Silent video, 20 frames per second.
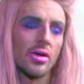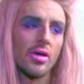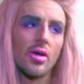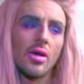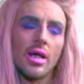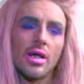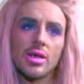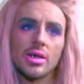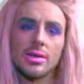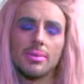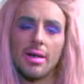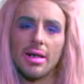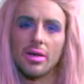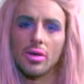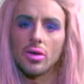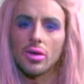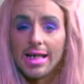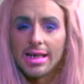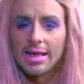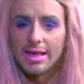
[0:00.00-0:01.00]
not cocker
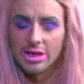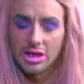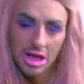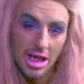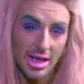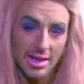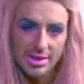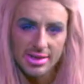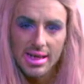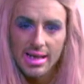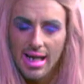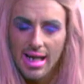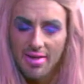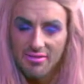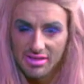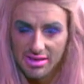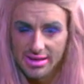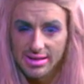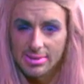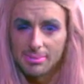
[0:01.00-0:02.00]
spaniel, King Charles, like,
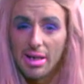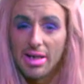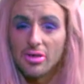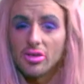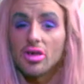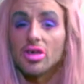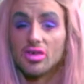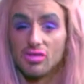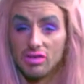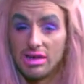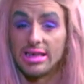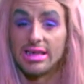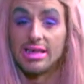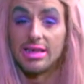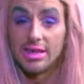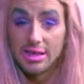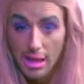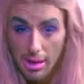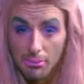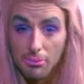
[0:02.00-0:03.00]
Cavalier Spaniel, those really
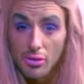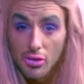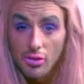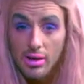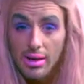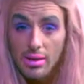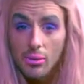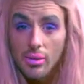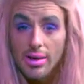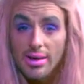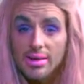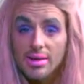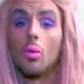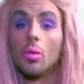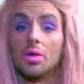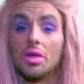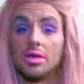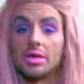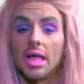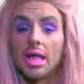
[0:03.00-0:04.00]
dumb looking ones,
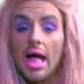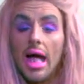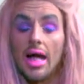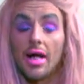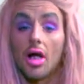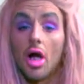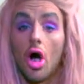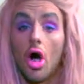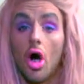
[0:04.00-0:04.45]
was, like,